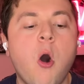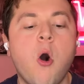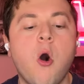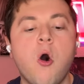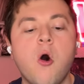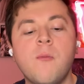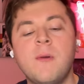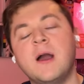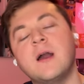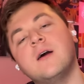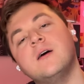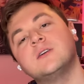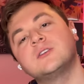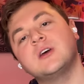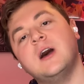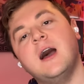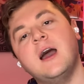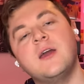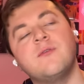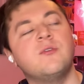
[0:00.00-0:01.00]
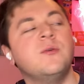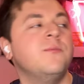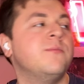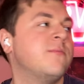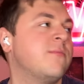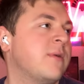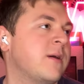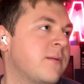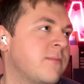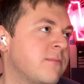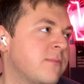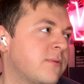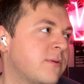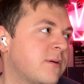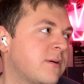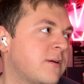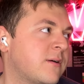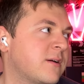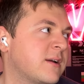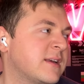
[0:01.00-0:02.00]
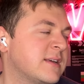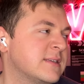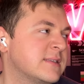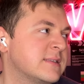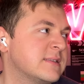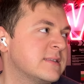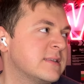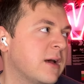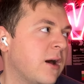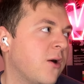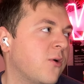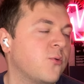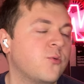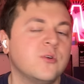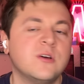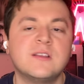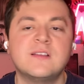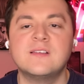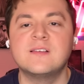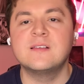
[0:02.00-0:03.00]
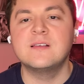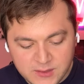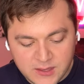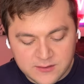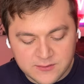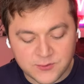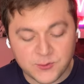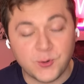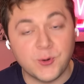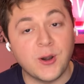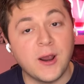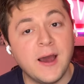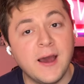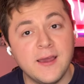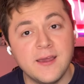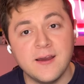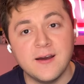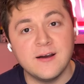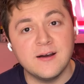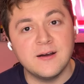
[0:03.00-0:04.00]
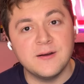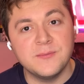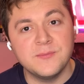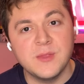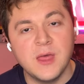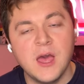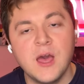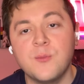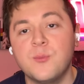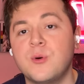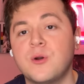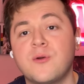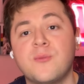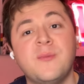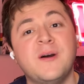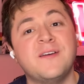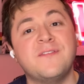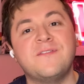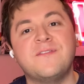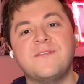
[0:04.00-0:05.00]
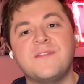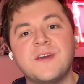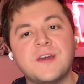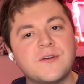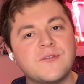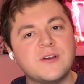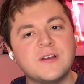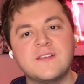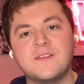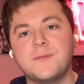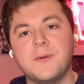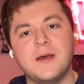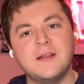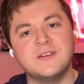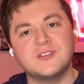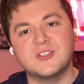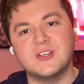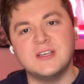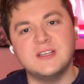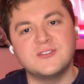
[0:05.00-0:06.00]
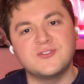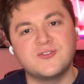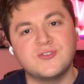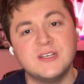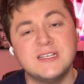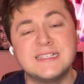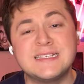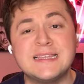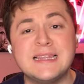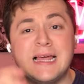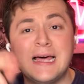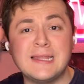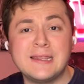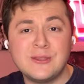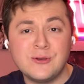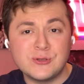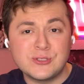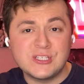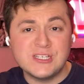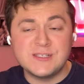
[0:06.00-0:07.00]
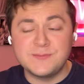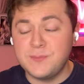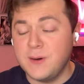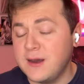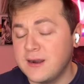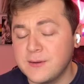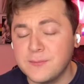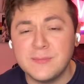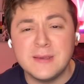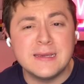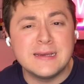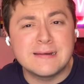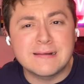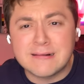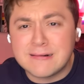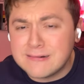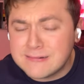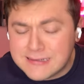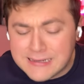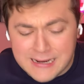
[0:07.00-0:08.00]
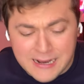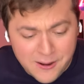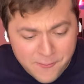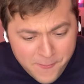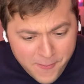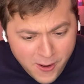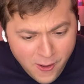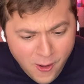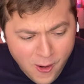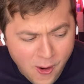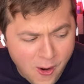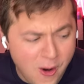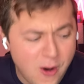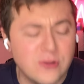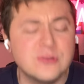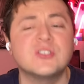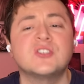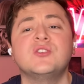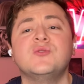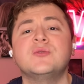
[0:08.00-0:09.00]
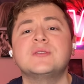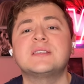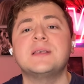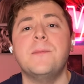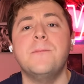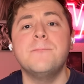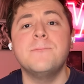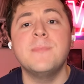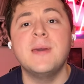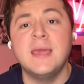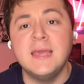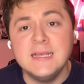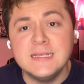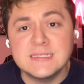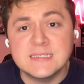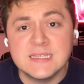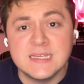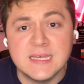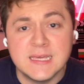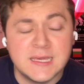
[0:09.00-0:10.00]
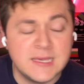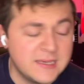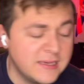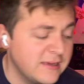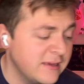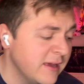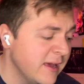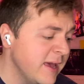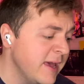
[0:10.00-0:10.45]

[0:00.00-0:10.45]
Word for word: Oh my gosh, I remember his song with Soraya one of my favorite Spanish entries, La Noche es para mi girl. Come on, she was amazing.